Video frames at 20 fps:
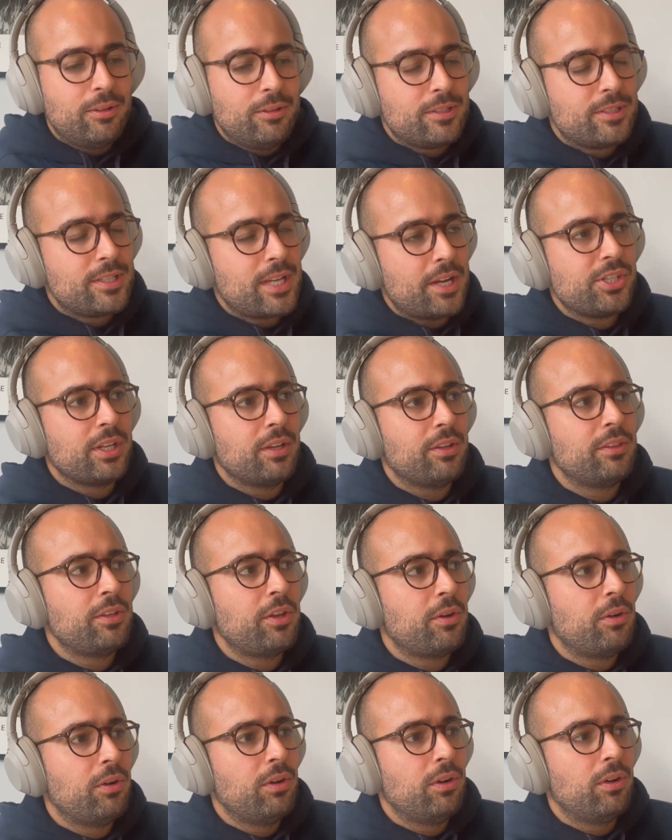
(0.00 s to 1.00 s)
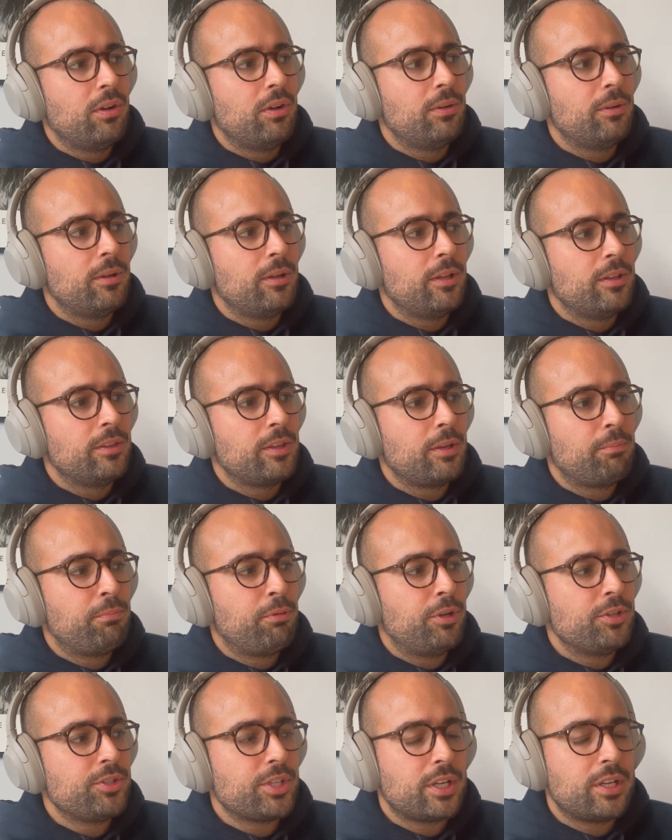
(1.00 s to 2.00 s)
Touching on the
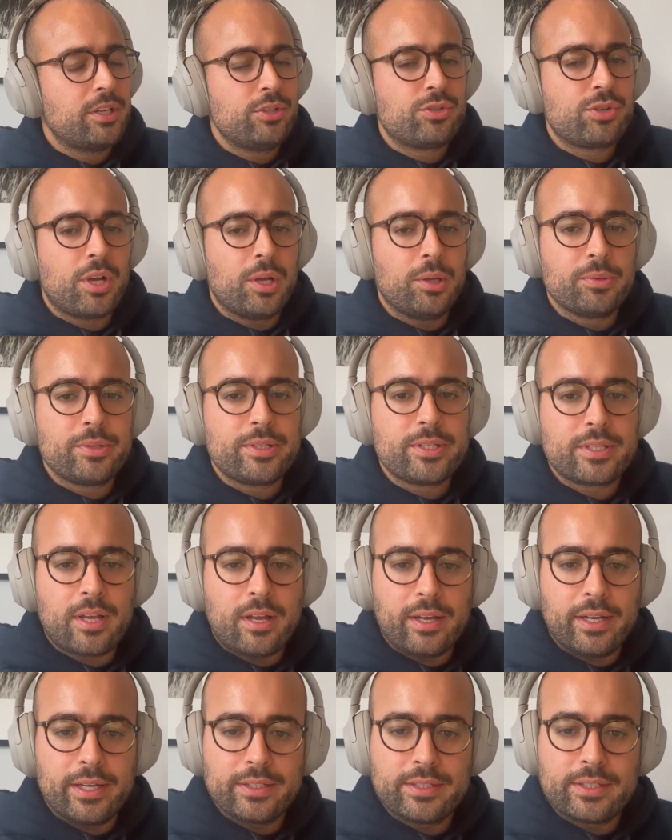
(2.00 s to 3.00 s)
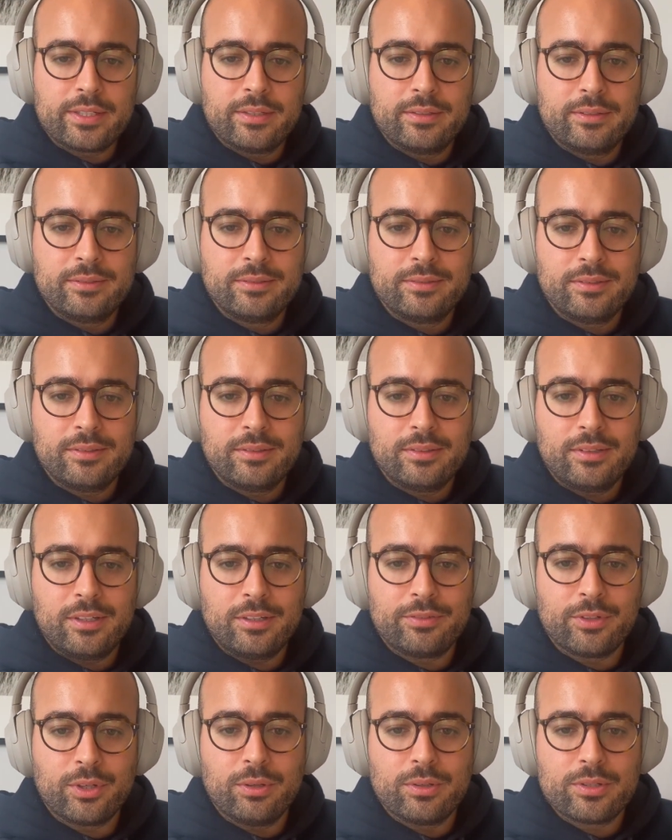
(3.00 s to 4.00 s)
project control side
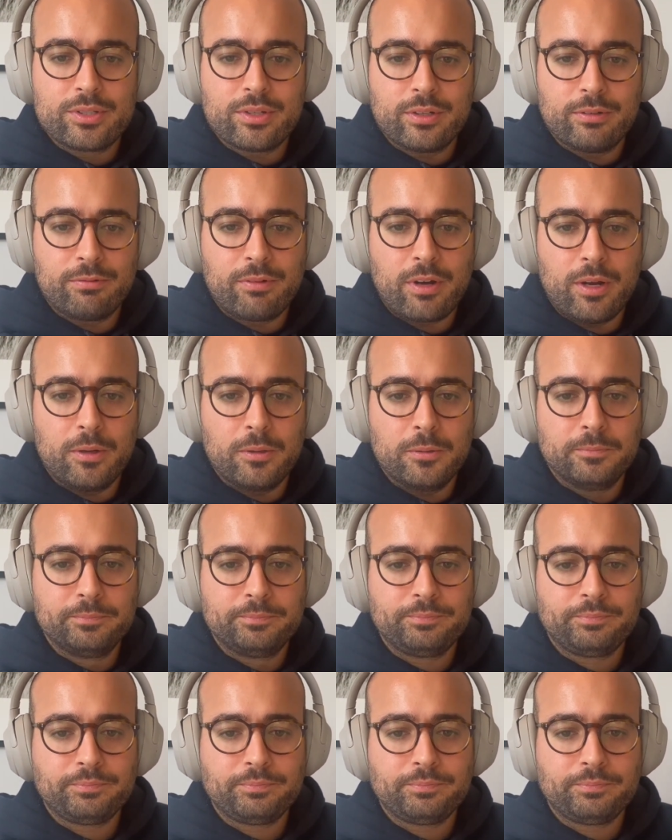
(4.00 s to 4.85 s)
of your sort of role,